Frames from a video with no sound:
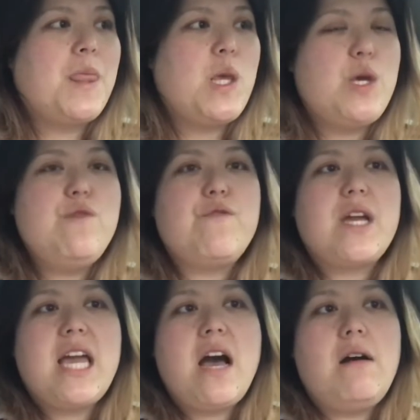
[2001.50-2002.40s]
You
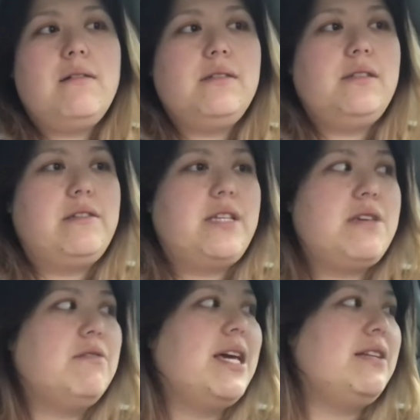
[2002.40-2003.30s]
freak out. You say
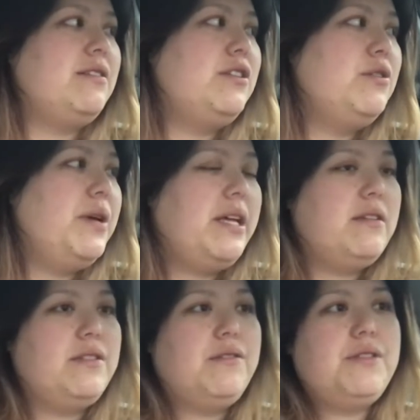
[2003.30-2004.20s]
you can't do it.
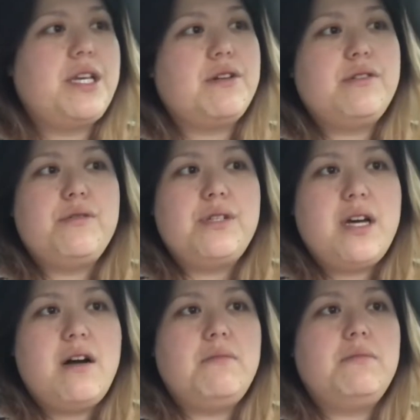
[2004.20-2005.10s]
You say you're too
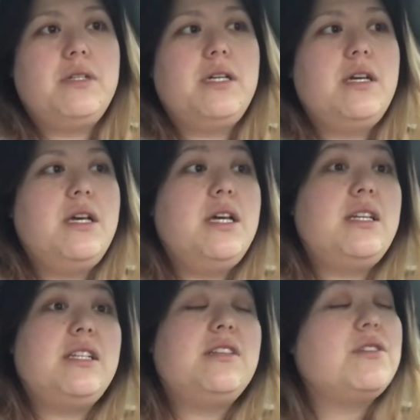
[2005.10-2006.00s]
dumb.
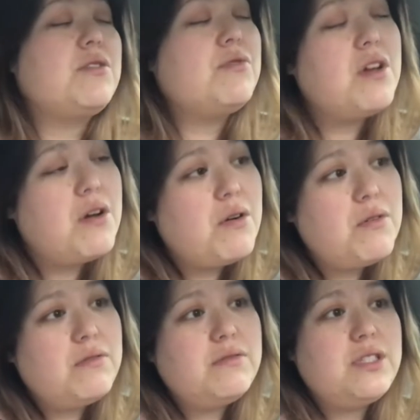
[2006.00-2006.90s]
And I tell you,
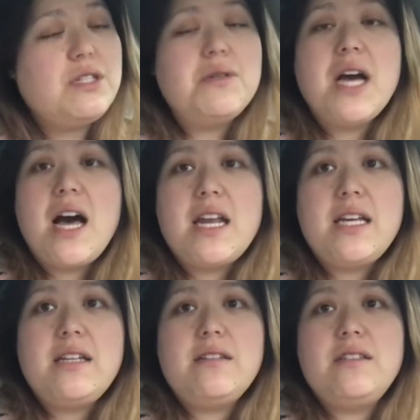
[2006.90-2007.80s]
no, you got
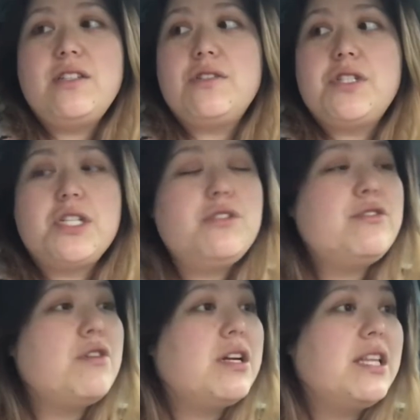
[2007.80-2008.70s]
it. You're just
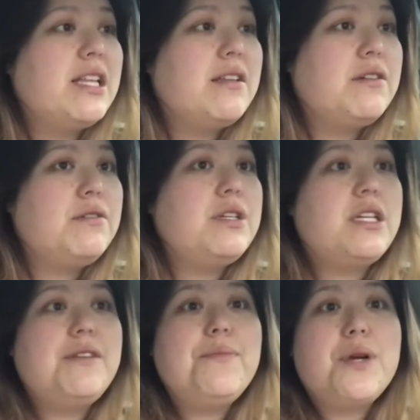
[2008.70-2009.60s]
struggling a little. You
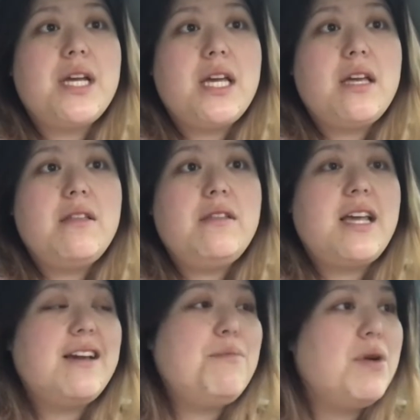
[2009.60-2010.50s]
need to breathe.
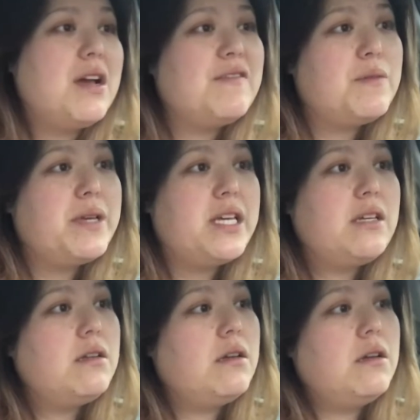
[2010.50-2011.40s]
Take a break from
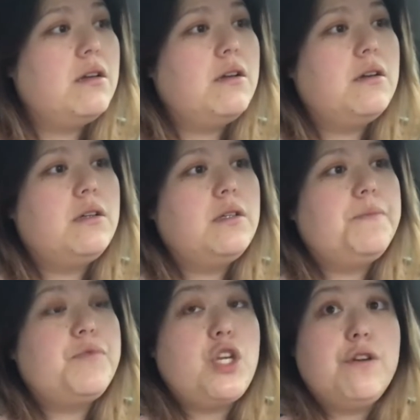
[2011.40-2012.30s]
it.
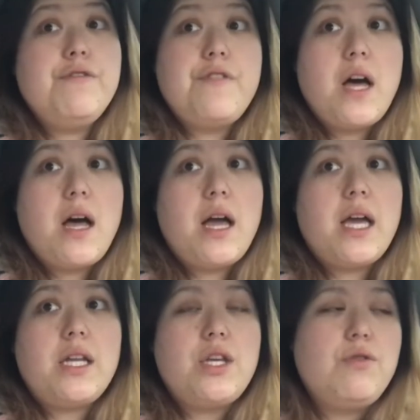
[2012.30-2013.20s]
You're
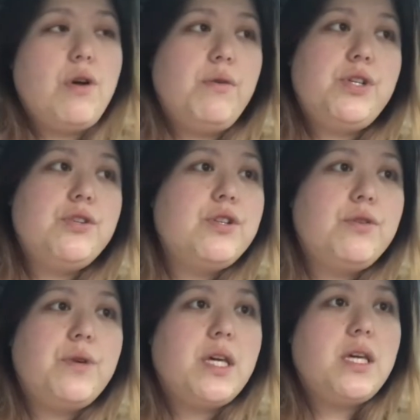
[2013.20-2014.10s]
fine. You know what you're
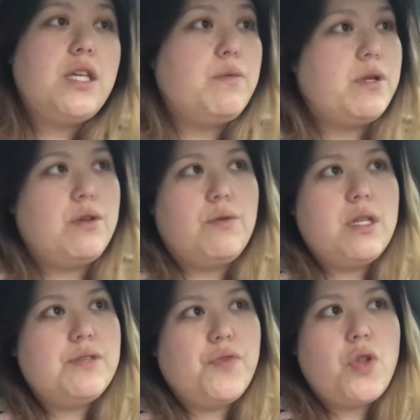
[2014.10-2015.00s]
doing. You've been doing
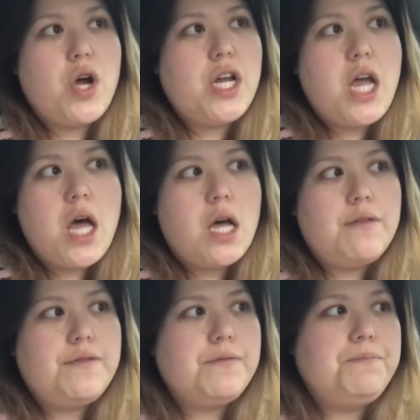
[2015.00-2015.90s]
this for long
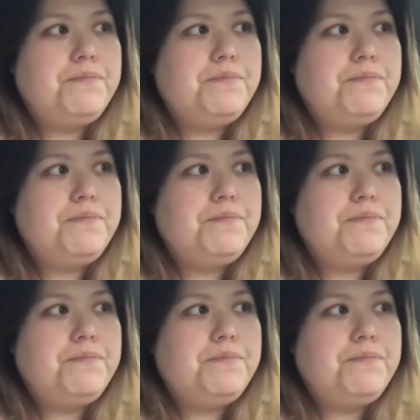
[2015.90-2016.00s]
enough.